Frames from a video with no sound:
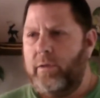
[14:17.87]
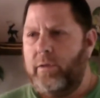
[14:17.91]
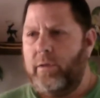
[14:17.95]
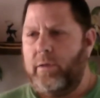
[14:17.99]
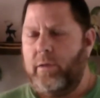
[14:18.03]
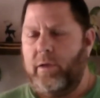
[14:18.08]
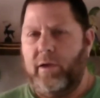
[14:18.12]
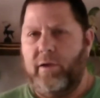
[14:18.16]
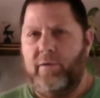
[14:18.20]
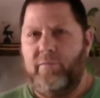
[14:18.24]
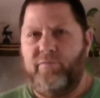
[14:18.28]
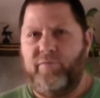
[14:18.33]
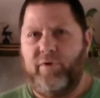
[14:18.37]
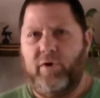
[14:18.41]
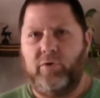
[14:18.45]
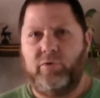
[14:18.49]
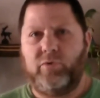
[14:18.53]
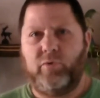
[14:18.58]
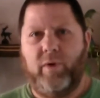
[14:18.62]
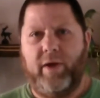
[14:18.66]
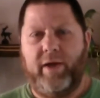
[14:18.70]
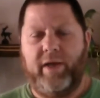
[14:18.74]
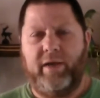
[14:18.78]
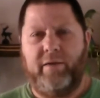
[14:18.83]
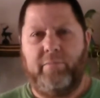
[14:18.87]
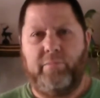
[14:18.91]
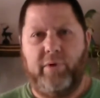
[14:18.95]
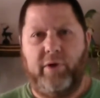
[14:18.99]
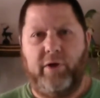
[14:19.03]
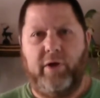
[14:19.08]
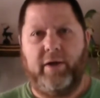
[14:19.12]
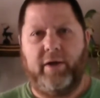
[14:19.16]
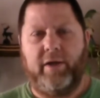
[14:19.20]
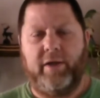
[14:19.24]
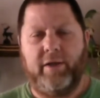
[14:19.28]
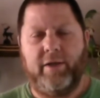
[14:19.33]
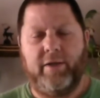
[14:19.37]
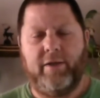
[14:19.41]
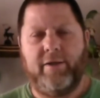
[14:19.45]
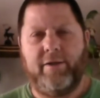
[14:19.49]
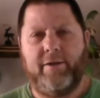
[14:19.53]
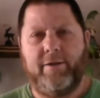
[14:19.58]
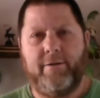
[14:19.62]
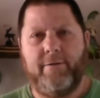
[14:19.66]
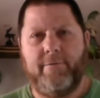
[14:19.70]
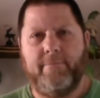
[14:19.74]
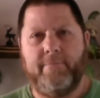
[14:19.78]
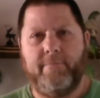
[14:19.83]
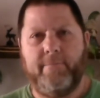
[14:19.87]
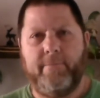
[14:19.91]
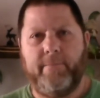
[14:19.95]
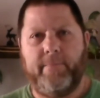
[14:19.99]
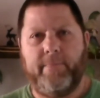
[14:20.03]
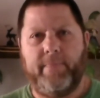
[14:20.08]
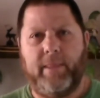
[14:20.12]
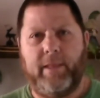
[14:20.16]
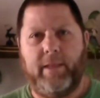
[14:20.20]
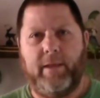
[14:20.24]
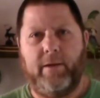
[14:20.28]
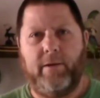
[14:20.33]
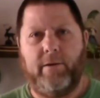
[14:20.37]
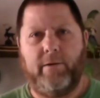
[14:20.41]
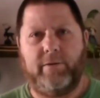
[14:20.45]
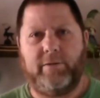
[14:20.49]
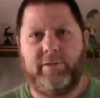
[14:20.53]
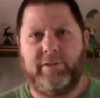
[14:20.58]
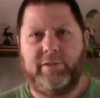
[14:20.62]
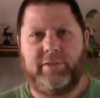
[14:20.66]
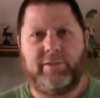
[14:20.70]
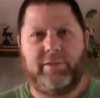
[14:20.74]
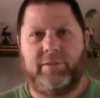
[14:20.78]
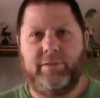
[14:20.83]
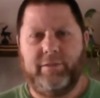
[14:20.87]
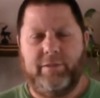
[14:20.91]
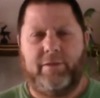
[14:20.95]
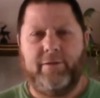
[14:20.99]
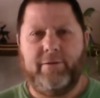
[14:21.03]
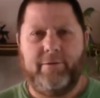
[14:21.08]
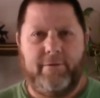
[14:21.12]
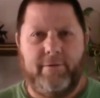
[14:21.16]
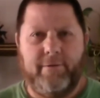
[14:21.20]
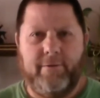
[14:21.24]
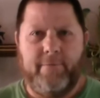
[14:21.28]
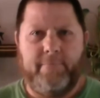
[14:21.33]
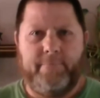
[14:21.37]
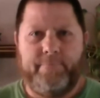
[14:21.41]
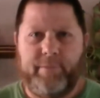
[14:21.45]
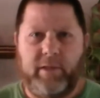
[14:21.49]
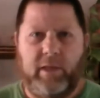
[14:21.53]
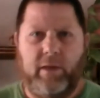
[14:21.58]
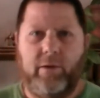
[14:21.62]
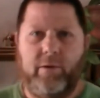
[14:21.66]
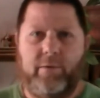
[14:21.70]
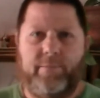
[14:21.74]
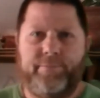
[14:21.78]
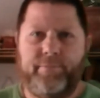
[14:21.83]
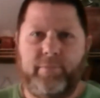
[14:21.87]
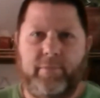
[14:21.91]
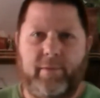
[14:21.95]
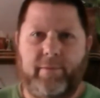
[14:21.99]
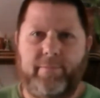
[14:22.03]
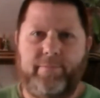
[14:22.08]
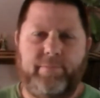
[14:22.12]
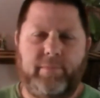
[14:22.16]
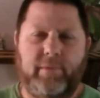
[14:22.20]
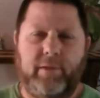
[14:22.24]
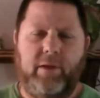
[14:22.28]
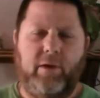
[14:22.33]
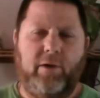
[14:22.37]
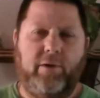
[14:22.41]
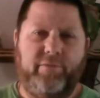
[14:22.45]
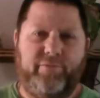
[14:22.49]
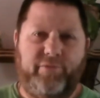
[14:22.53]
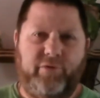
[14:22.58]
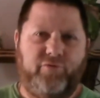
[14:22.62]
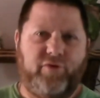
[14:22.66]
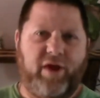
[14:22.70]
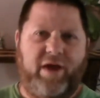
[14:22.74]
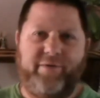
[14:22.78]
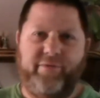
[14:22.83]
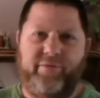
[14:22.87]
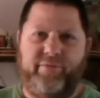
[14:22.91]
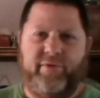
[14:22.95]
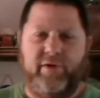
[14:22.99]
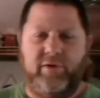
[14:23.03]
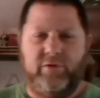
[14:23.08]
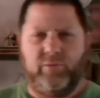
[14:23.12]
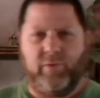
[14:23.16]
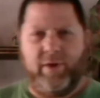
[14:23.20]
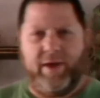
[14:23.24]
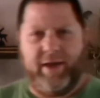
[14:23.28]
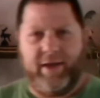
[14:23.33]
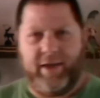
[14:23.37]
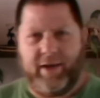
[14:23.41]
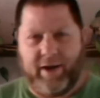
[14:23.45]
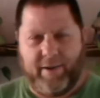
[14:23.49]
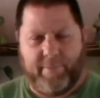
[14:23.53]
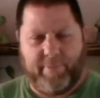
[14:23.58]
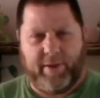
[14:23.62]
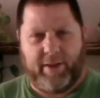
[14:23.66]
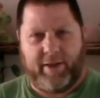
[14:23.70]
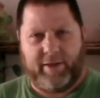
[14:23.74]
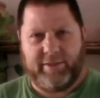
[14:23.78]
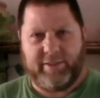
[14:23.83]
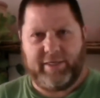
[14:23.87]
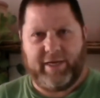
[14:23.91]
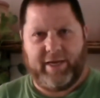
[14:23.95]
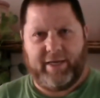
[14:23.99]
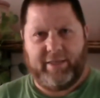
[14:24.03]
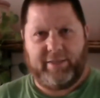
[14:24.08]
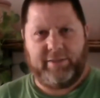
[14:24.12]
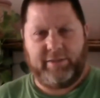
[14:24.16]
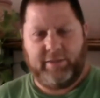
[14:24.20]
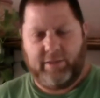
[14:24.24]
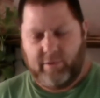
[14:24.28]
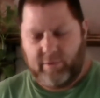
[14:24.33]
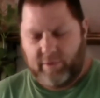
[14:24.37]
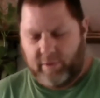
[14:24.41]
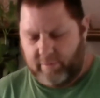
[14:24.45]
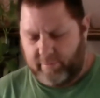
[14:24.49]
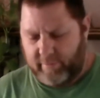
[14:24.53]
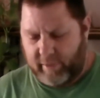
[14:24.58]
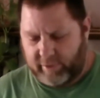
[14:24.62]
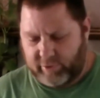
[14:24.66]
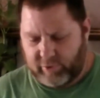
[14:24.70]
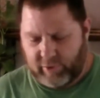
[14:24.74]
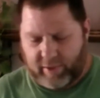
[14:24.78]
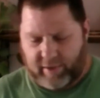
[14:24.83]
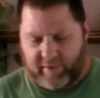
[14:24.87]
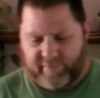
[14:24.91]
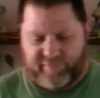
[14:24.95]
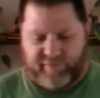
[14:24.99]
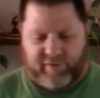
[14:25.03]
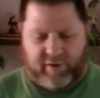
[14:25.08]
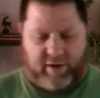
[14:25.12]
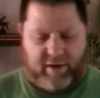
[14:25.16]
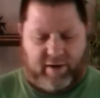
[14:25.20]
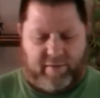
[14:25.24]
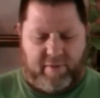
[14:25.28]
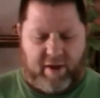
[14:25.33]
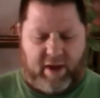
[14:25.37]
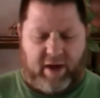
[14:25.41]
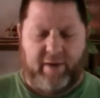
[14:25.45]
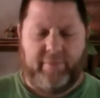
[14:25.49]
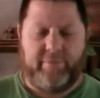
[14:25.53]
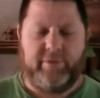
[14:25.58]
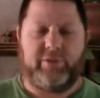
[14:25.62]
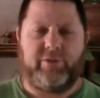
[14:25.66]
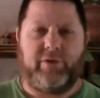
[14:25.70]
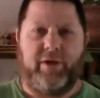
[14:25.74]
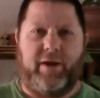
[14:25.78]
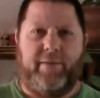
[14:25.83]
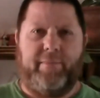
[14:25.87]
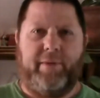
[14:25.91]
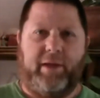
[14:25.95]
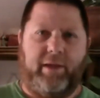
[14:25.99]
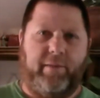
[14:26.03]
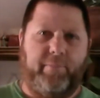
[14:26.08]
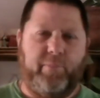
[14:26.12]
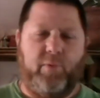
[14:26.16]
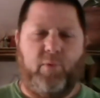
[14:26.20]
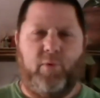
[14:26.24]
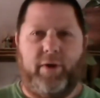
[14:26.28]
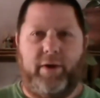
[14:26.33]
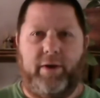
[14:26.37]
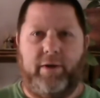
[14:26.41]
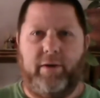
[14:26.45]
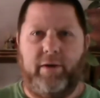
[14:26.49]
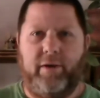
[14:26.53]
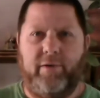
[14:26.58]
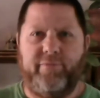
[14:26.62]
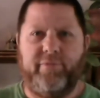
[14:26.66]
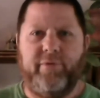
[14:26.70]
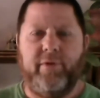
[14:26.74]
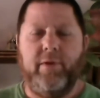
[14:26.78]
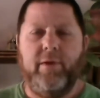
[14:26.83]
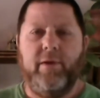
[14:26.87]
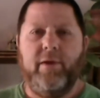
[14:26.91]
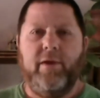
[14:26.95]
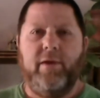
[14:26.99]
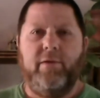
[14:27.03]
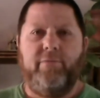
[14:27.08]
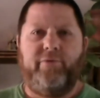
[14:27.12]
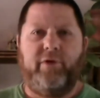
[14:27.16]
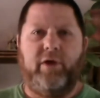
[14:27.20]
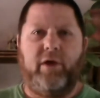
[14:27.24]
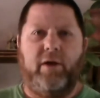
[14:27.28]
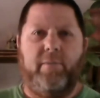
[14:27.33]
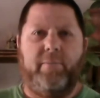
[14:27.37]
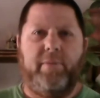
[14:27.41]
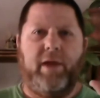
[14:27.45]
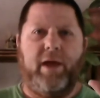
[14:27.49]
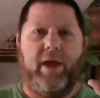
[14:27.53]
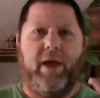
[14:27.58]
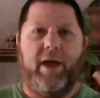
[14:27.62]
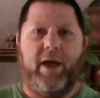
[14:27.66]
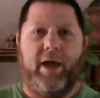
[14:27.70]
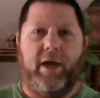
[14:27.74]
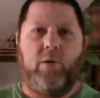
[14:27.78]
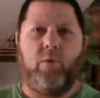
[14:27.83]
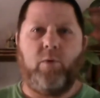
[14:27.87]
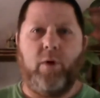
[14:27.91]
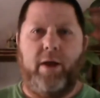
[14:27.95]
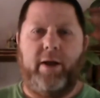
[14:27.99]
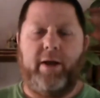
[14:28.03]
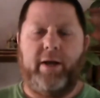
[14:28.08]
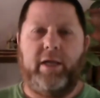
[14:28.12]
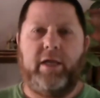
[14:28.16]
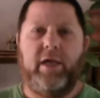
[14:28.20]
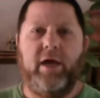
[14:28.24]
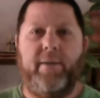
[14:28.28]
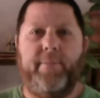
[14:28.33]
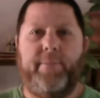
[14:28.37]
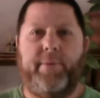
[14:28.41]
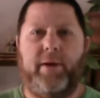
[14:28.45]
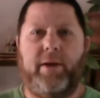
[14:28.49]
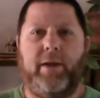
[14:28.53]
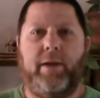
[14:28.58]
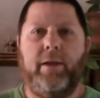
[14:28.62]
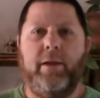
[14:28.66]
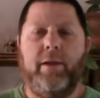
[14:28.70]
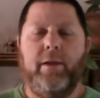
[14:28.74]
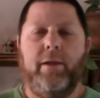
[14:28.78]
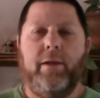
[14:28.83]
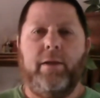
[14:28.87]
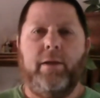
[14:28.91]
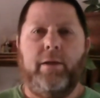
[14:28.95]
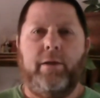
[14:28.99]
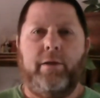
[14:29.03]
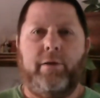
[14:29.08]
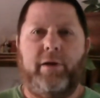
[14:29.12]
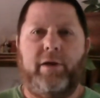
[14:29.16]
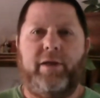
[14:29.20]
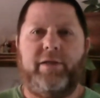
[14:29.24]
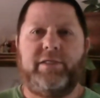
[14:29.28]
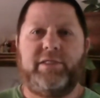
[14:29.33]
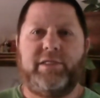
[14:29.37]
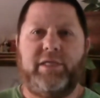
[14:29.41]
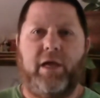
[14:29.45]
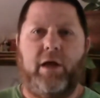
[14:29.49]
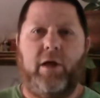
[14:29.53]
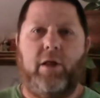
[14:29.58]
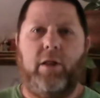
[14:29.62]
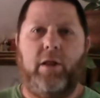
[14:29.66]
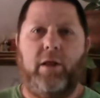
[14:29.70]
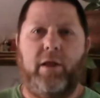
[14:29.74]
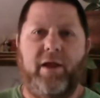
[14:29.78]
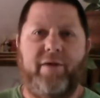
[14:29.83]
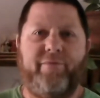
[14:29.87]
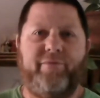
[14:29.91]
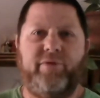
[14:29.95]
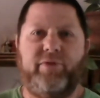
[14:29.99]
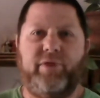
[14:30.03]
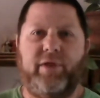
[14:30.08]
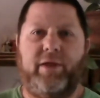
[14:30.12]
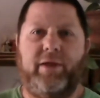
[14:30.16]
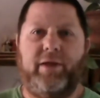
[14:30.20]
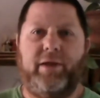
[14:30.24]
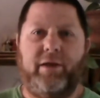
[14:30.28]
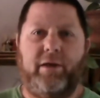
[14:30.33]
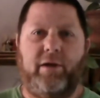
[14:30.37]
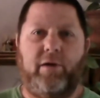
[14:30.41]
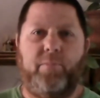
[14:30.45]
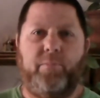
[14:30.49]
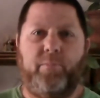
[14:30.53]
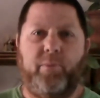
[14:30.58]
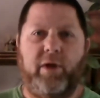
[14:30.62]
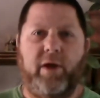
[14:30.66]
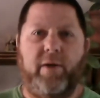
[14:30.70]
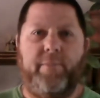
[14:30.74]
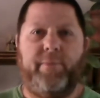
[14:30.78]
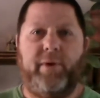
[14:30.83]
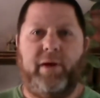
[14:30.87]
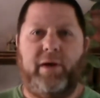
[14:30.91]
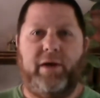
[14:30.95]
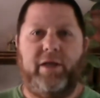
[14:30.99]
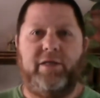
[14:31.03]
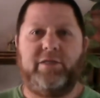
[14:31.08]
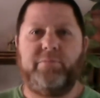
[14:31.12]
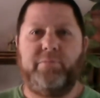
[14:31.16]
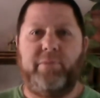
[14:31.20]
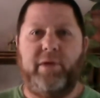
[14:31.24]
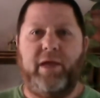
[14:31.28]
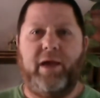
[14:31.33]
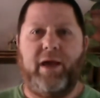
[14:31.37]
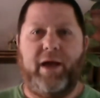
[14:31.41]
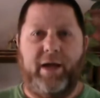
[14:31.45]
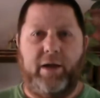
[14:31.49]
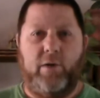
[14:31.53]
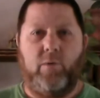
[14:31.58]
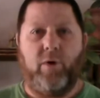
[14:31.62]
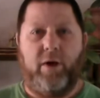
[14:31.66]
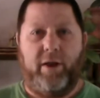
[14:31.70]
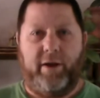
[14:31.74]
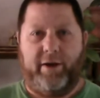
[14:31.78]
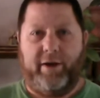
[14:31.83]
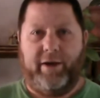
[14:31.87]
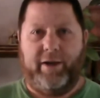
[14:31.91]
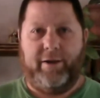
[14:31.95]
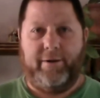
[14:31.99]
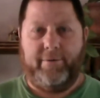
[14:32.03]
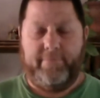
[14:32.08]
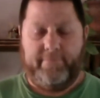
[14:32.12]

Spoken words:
Volkswagen Bug. You know, just, you know, if you drive a Volkswagen, I apologize. You know, I'm not trying to offend anybody. I'm just trying to make a point of, if you're going to be a high quality company, you need to sell everything in your company needs to be high quality.